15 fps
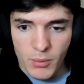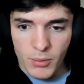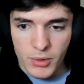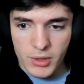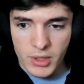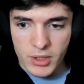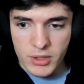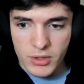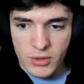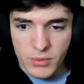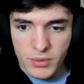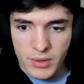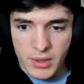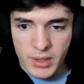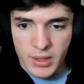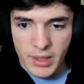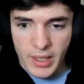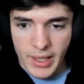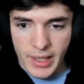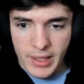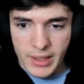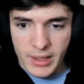We're going to do
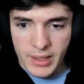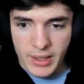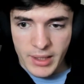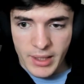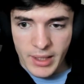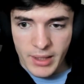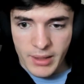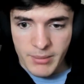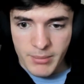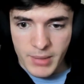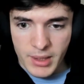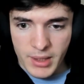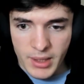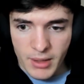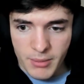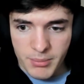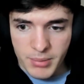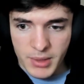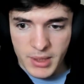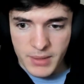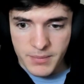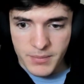ADA min
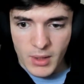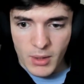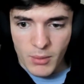LP.